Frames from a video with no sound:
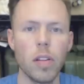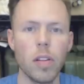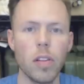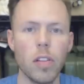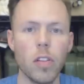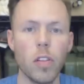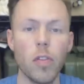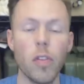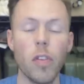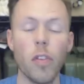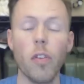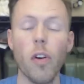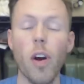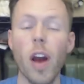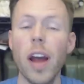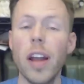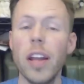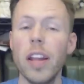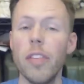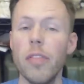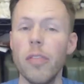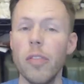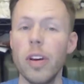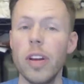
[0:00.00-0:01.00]
So for a
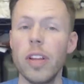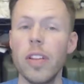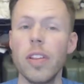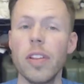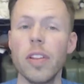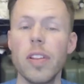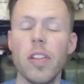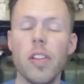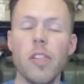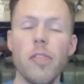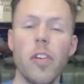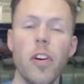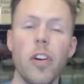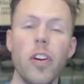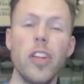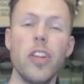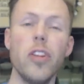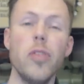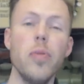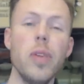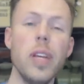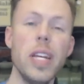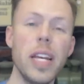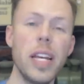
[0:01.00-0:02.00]
variety of reasons, this is a very
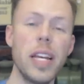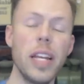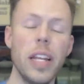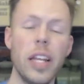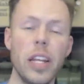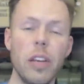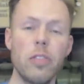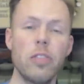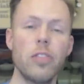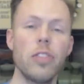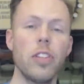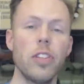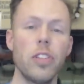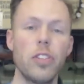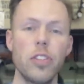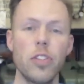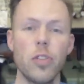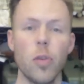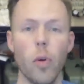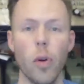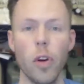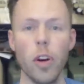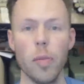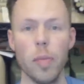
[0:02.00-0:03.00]
unique and interesting
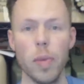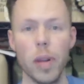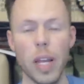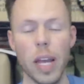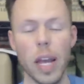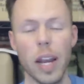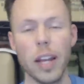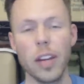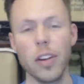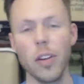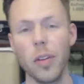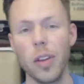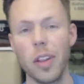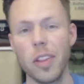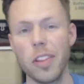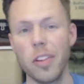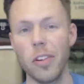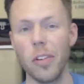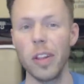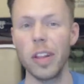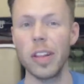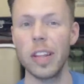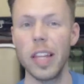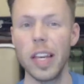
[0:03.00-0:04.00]
story to me, and I don't
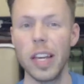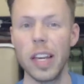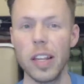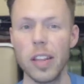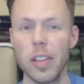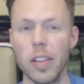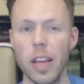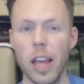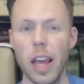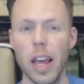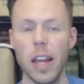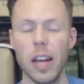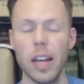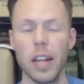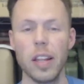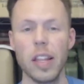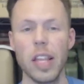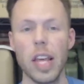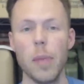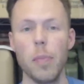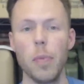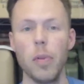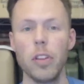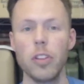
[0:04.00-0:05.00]
necessarily think it's an
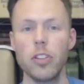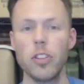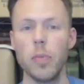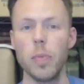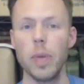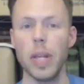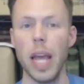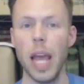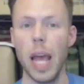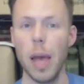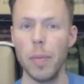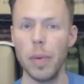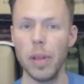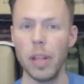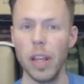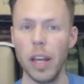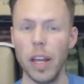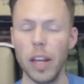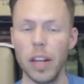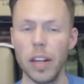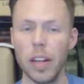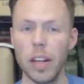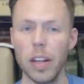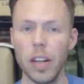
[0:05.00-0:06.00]
example that should be
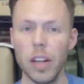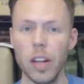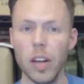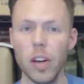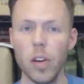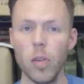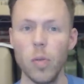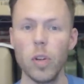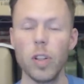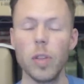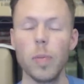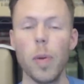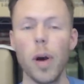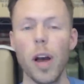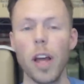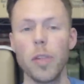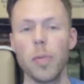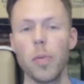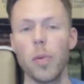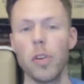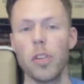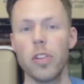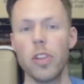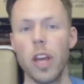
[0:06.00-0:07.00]
emulated, with the
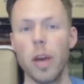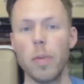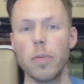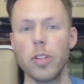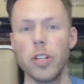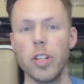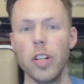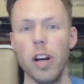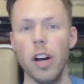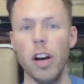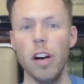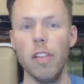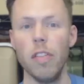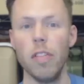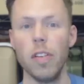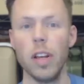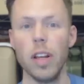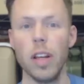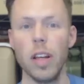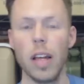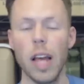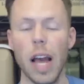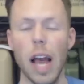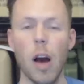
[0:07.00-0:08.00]
possible exception of
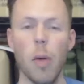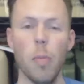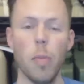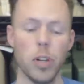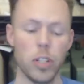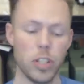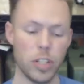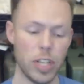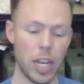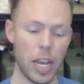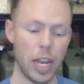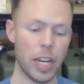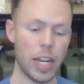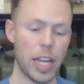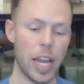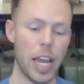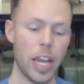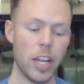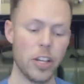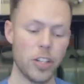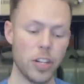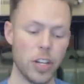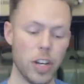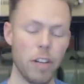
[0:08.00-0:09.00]
how much
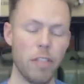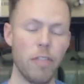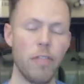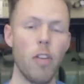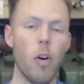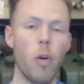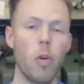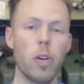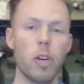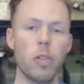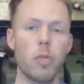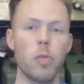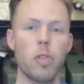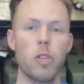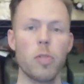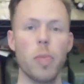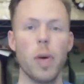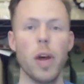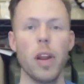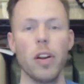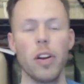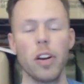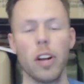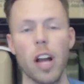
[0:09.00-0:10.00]
dedication and focus was
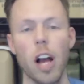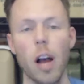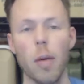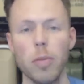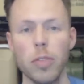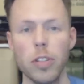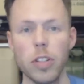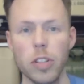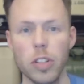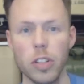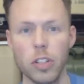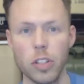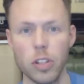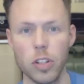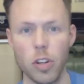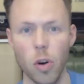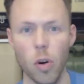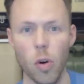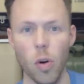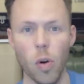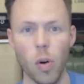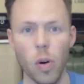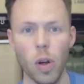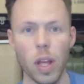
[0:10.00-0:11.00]
spent on accomplishing this
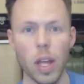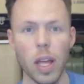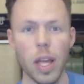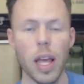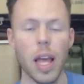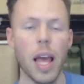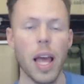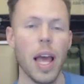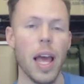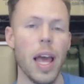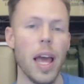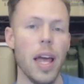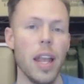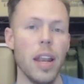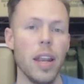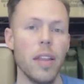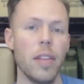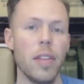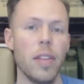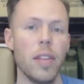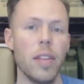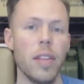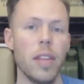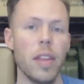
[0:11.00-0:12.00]
goal. And
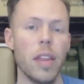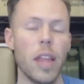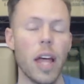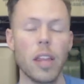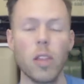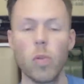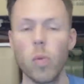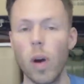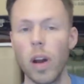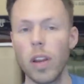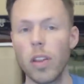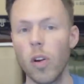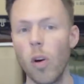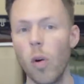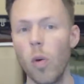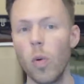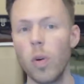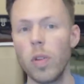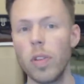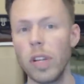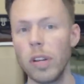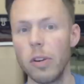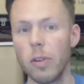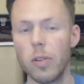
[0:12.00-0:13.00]
that's why it's
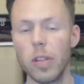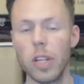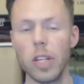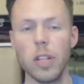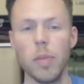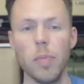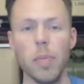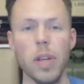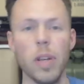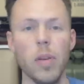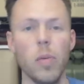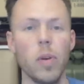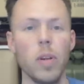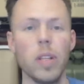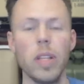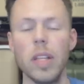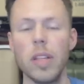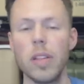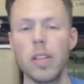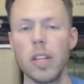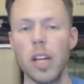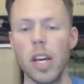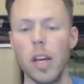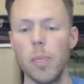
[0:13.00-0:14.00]
always interesting to me when
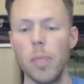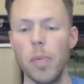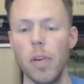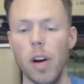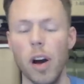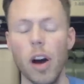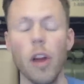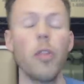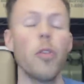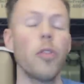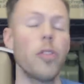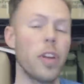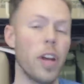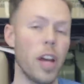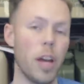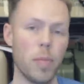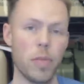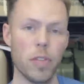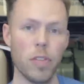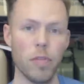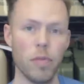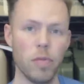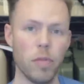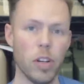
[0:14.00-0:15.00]
these type of other
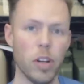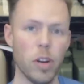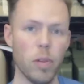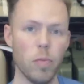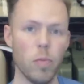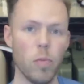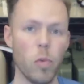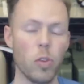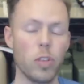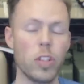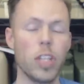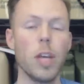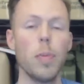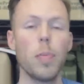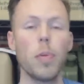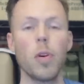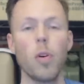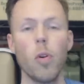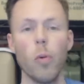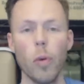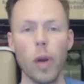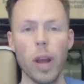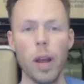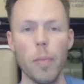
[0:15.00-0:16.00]
types of, you know, more
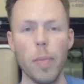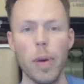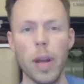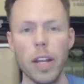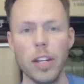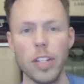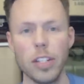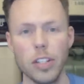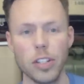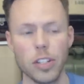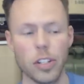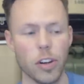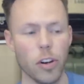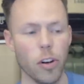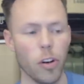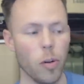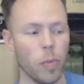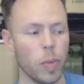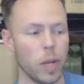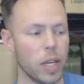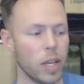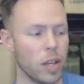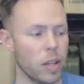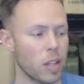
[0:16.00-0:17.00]
typical rampages occur,
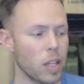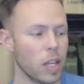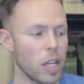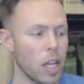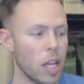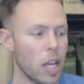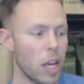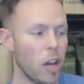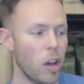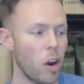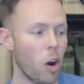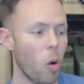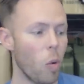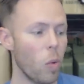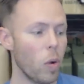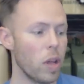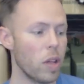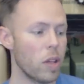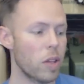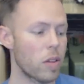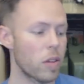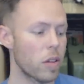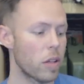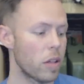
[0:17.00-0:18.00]
because it
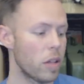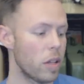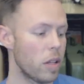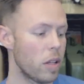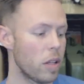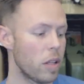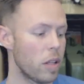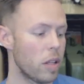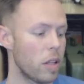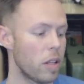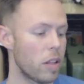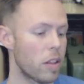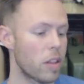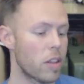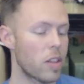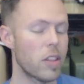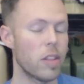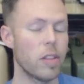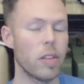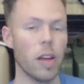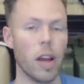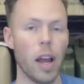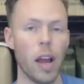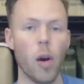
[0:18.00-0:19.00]
always,
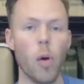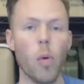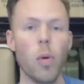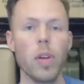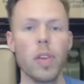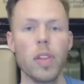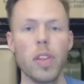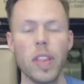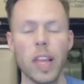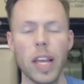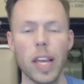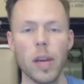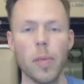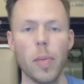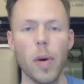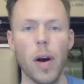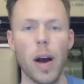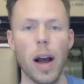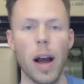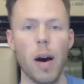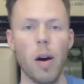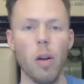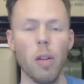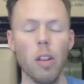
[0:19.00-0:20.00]
I always think
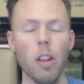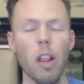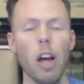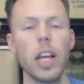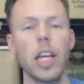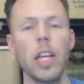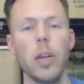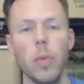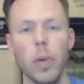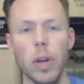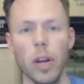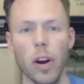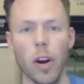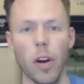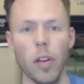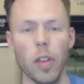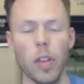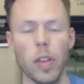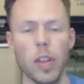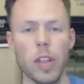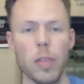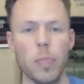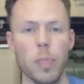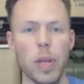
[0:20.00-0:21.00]
about how lucky we are
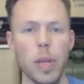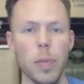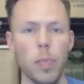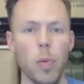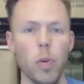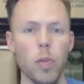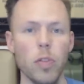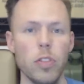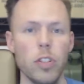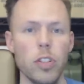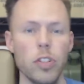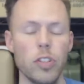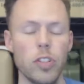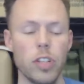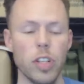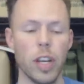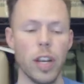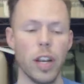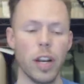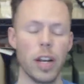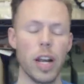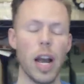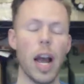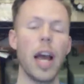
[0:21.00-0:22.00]
that these people just
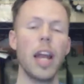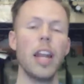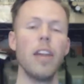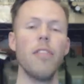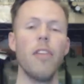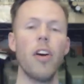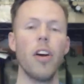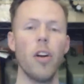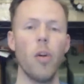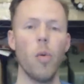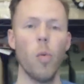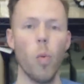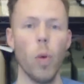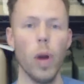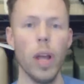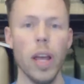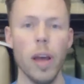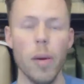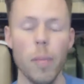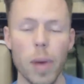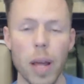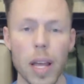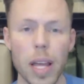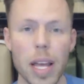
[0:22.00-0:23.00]
did it kind of on a whim
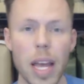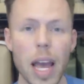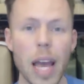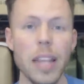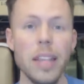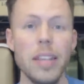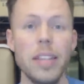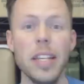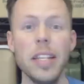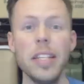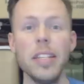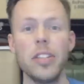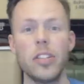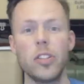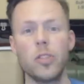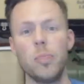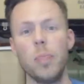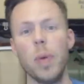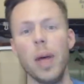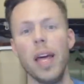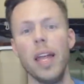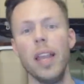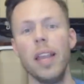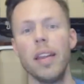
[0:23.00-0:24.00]
and didn't
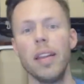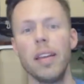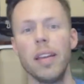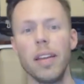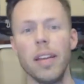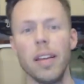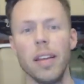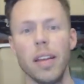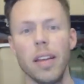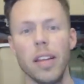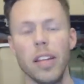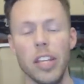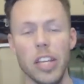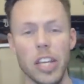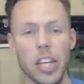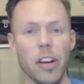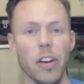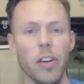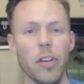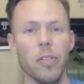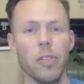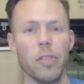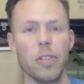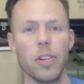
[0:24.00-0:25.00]
spend
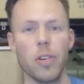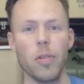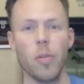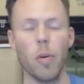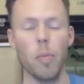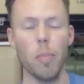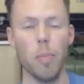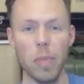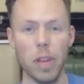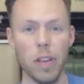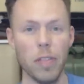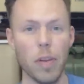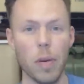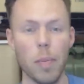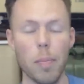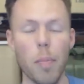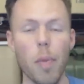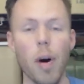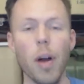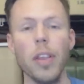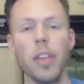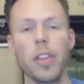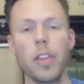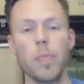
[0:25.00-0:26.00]
years or even
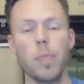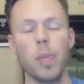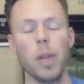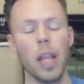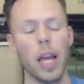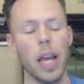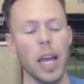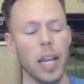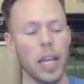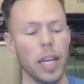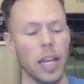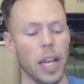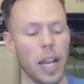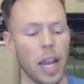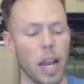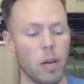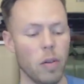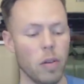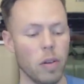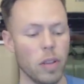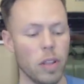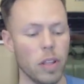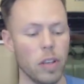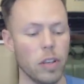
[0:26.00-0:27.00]
months planning it.
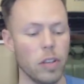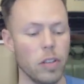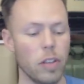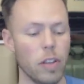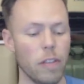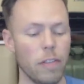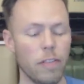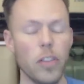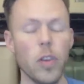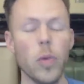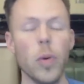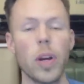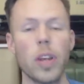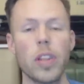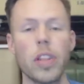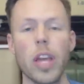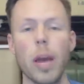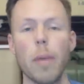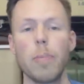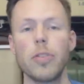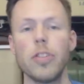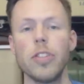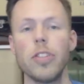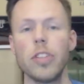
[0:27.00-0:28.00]
And the few
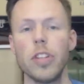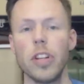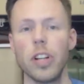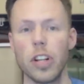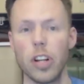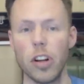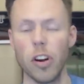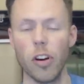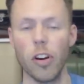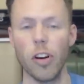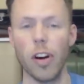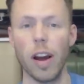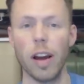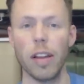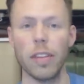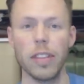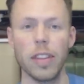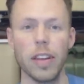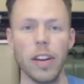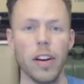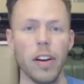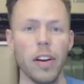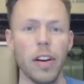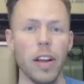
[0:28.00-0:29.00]
exceptions that occur out
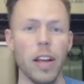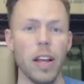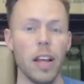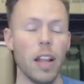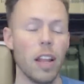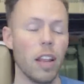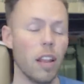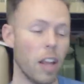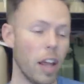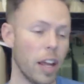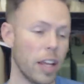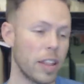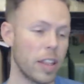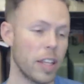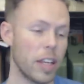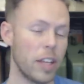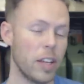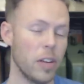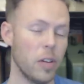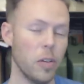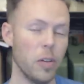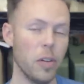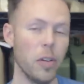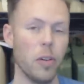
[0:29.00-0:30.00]
there, like the
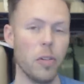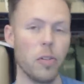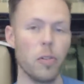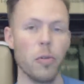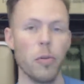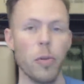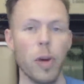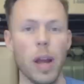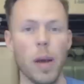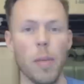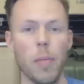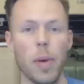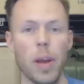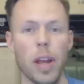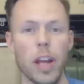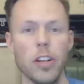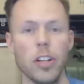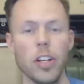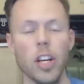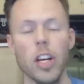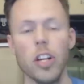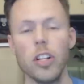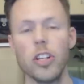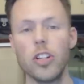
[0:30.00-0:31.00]
Killdozer
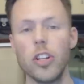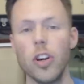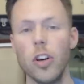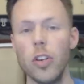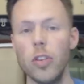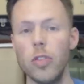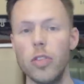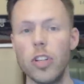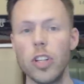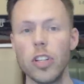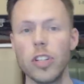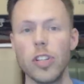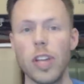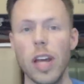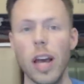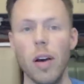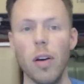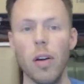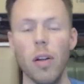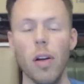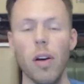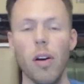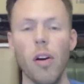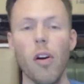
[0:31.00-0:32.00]
rampage, show you just
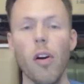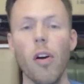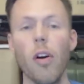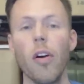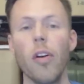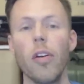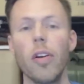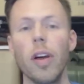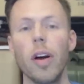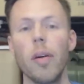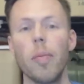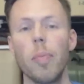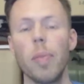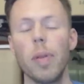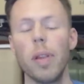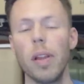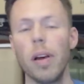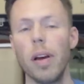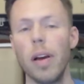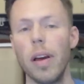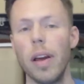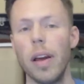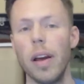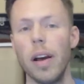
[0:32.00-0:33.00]
how hard
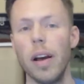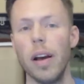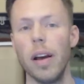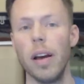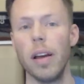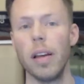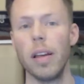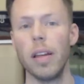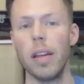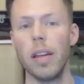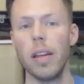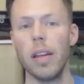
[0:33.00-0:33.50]
a, a uh,